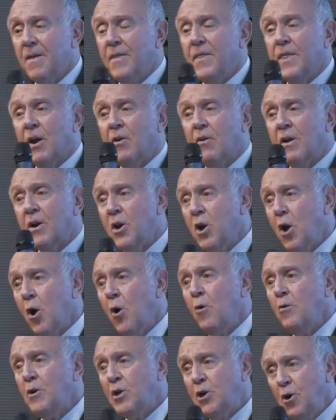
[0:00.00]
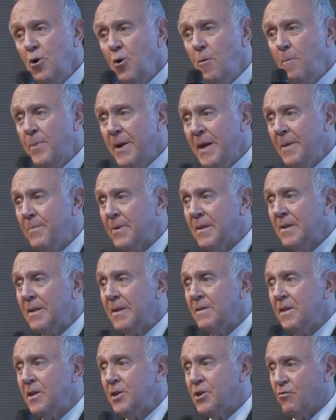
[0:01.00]
there are no two people
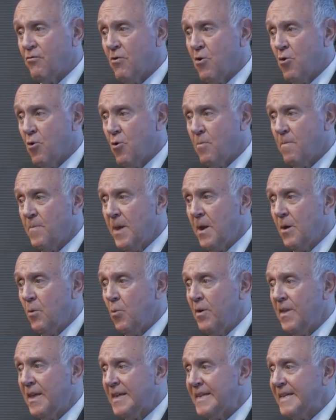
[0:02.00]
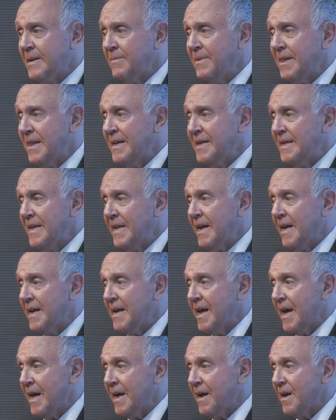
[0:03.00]
in this room with a similar
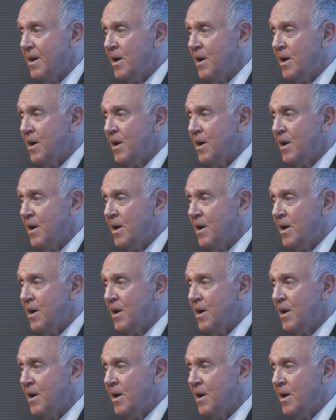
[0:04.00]
DNA.